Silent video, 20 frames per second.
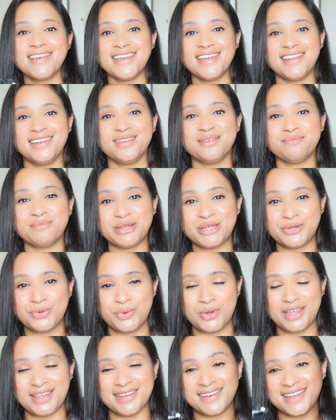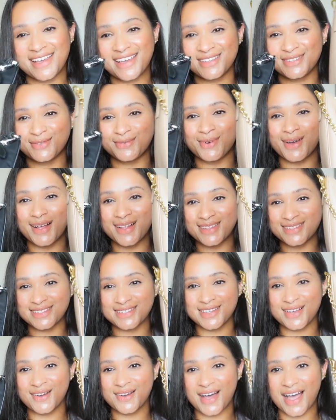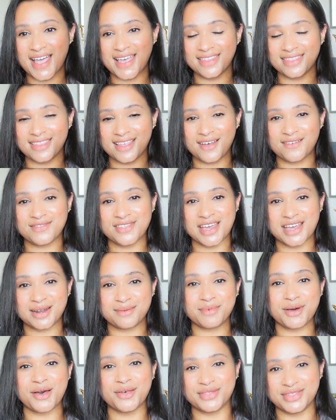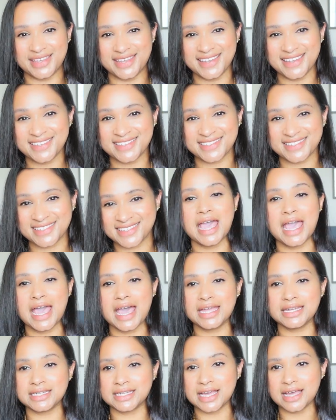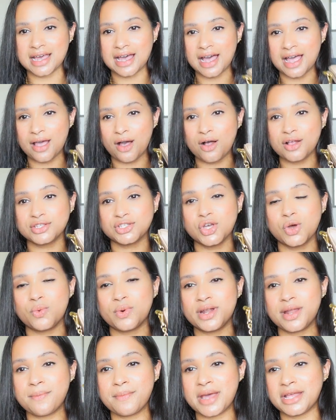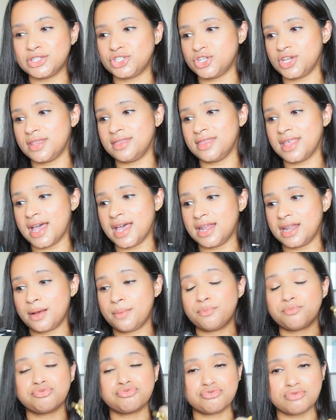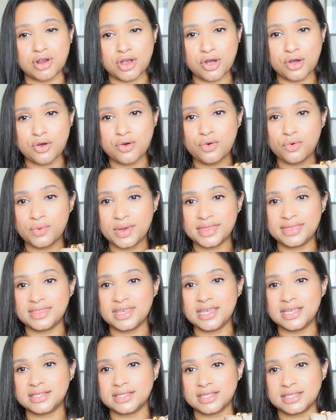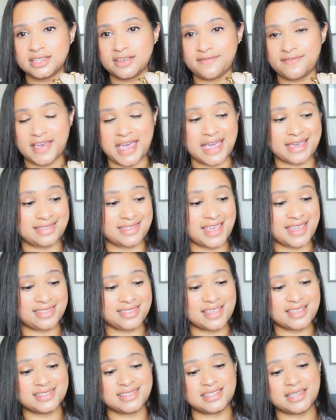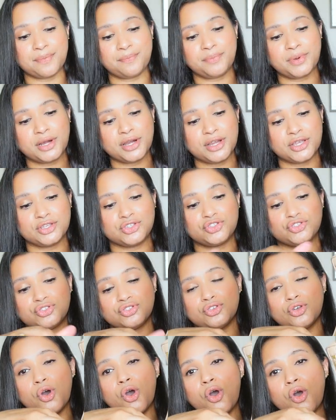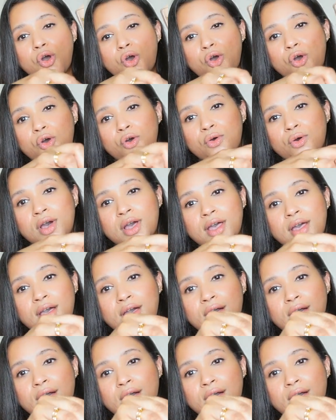in between as well. So I love that about these. And I also want to mention that a pro with these is the fact that the zipper is so